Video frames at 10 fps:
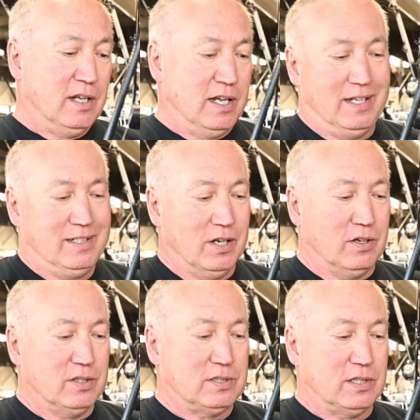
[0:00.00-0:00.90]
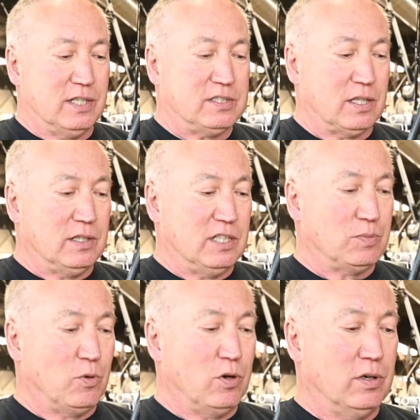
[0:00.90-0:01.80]
And you know, it's, it's, a, it's
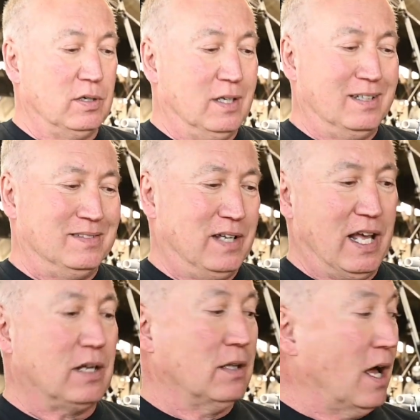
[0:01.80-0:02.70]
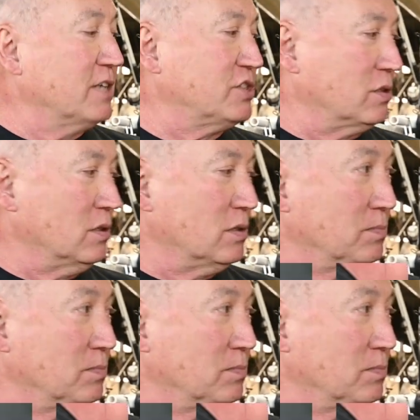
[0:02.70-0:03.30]
more ecological.